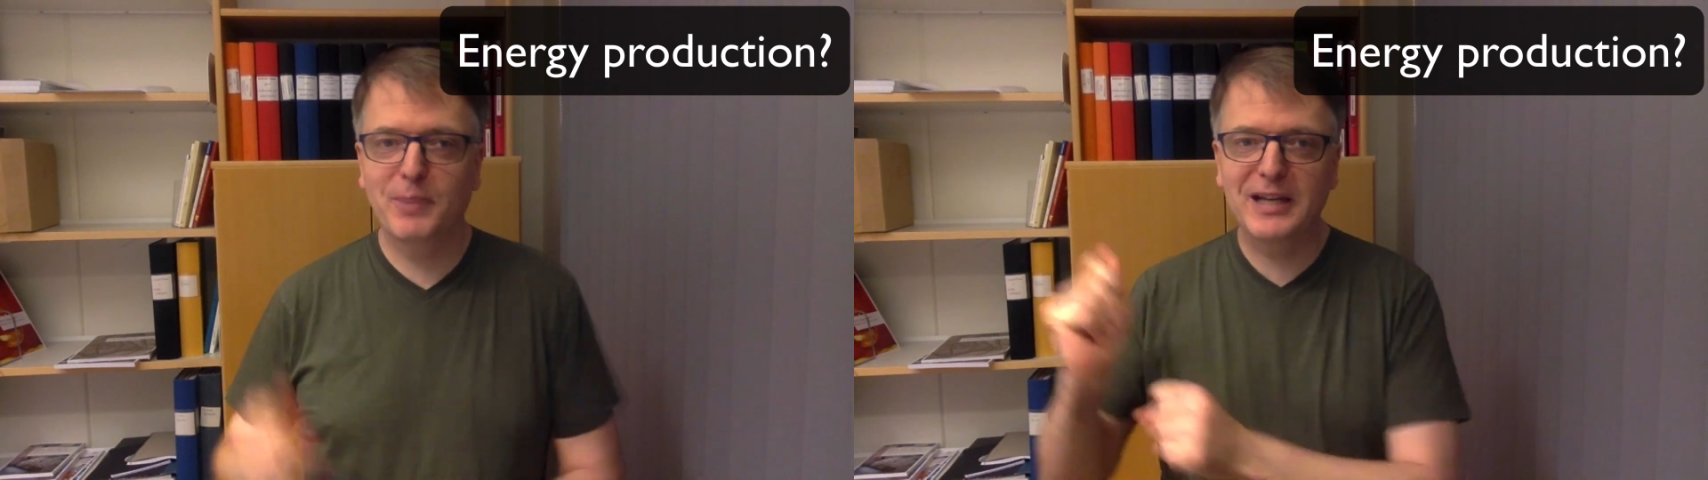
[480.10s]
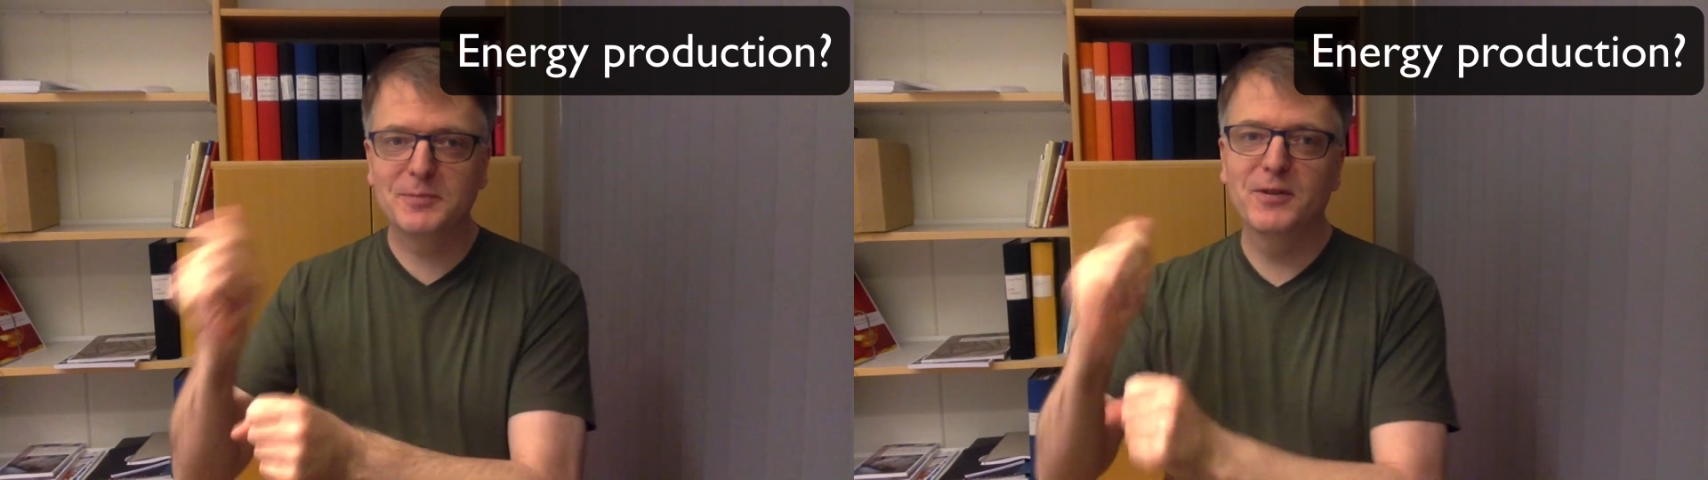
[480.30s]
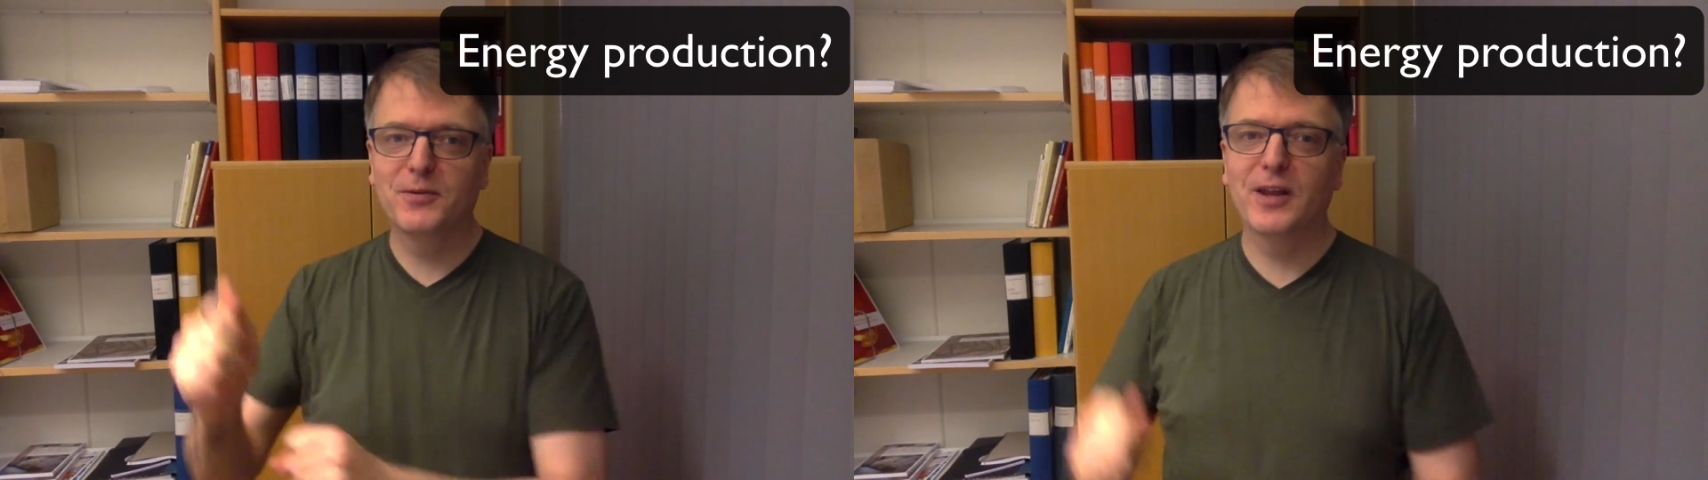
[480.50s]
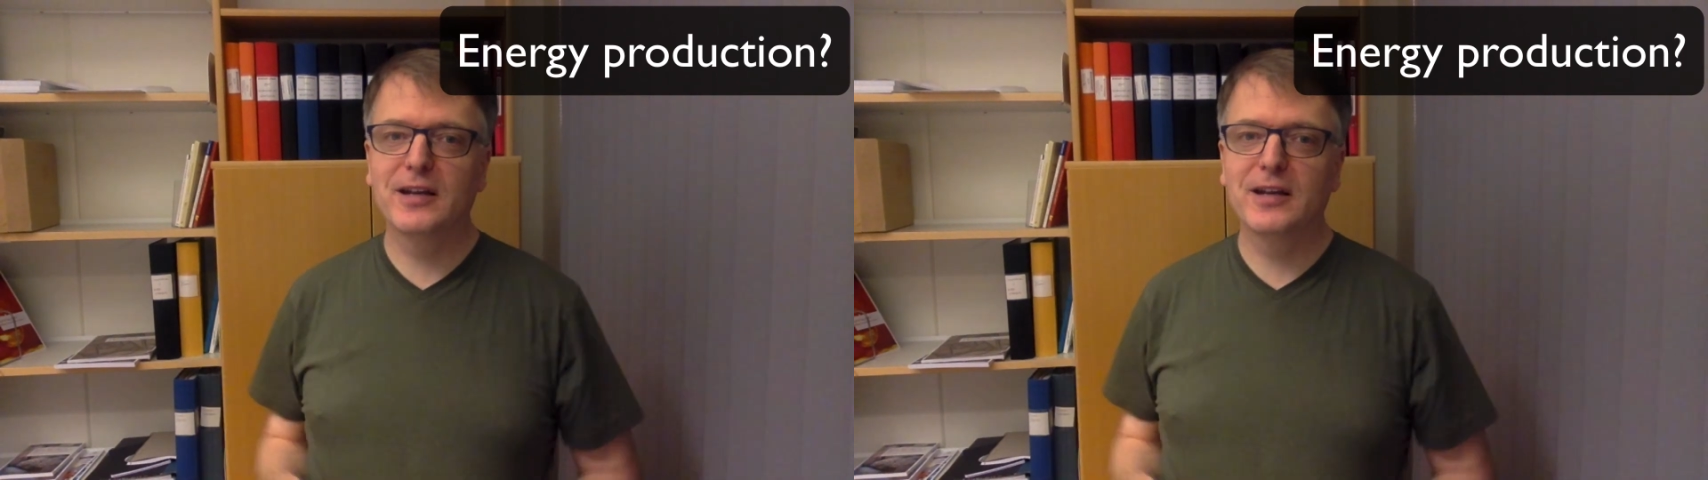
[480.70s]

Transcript: bash me for